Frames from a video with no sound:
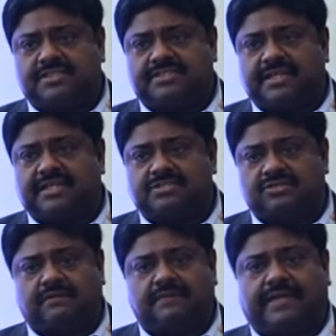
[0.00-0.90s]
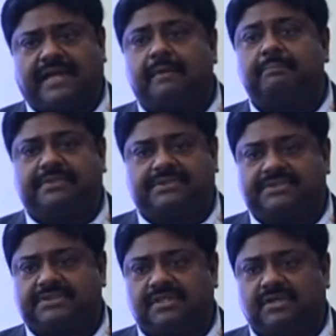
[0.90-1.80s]
the tenants of the
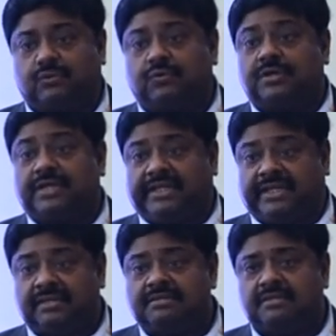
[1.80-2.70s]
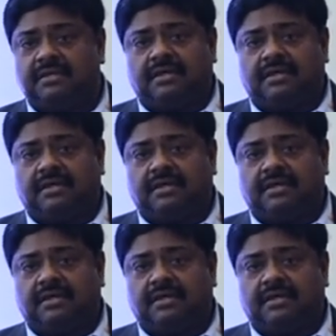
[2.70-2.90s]
campus would need.